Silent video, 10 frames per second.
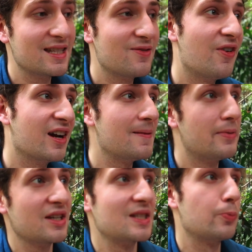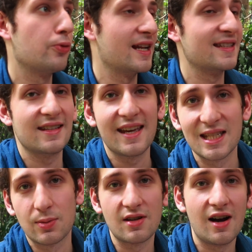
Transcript: This fucking book spread its legs with